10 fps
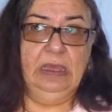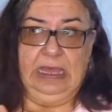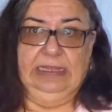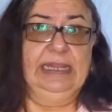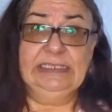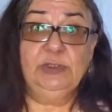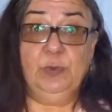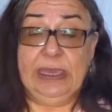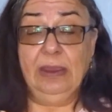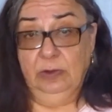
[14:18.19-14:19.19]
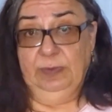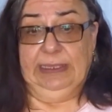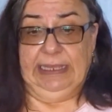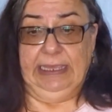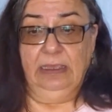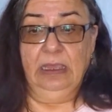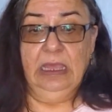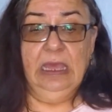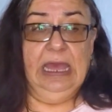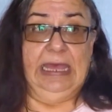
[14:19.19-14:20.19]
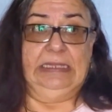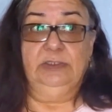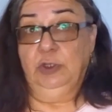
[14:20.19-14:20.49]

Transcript: Unless we are willing and